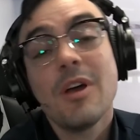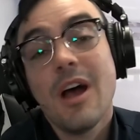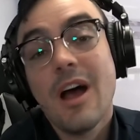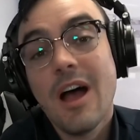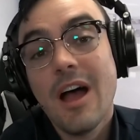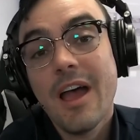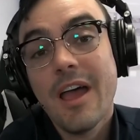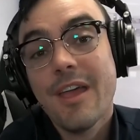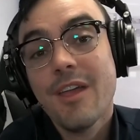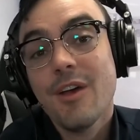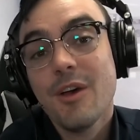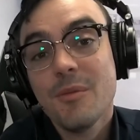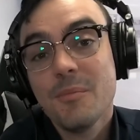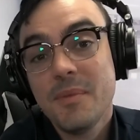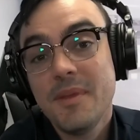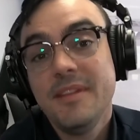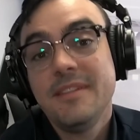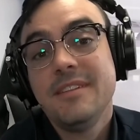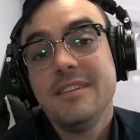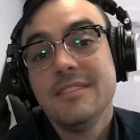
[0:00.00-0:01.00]
your eye
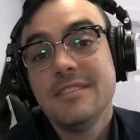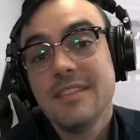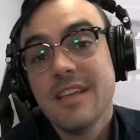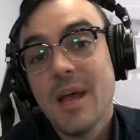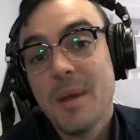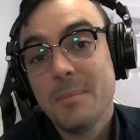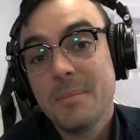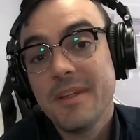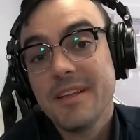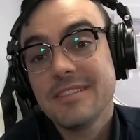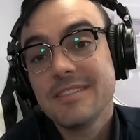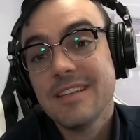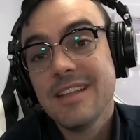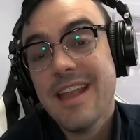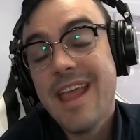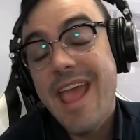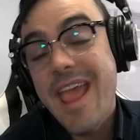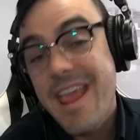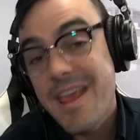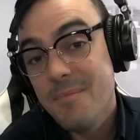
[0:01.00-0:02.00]
on P T Z Optics
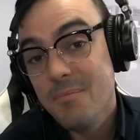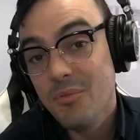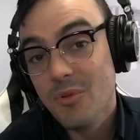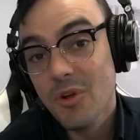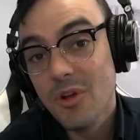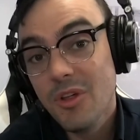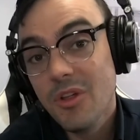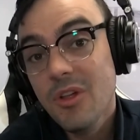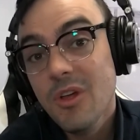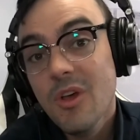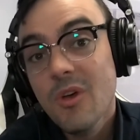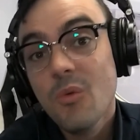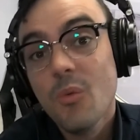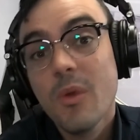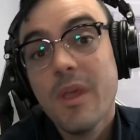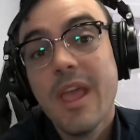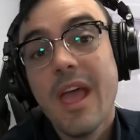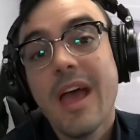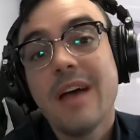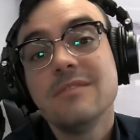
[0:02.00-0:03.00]
in April.
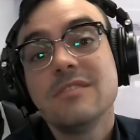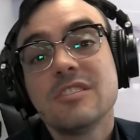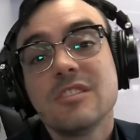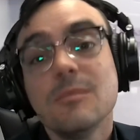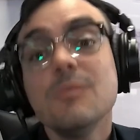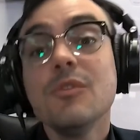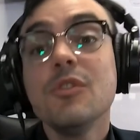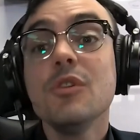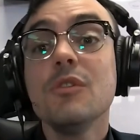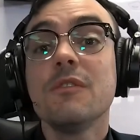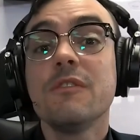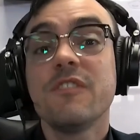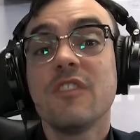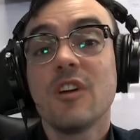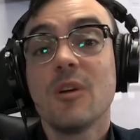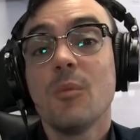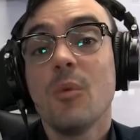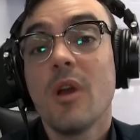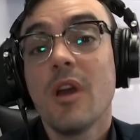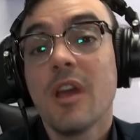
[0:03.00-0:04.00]
We have some new
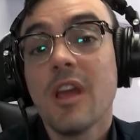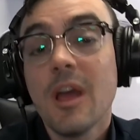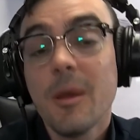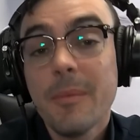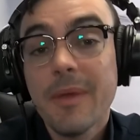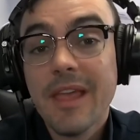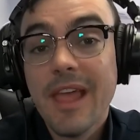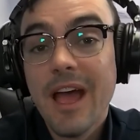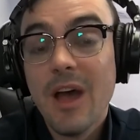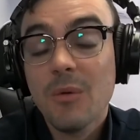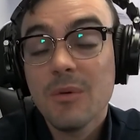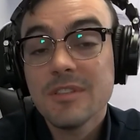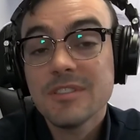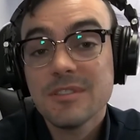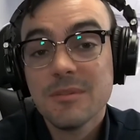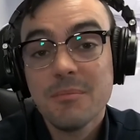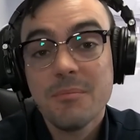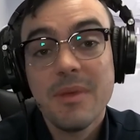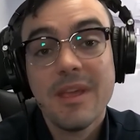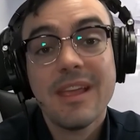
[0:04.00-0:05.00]
firmware coming out
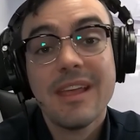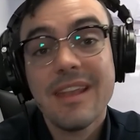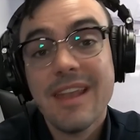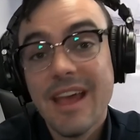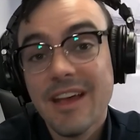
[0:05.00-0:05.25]
with some big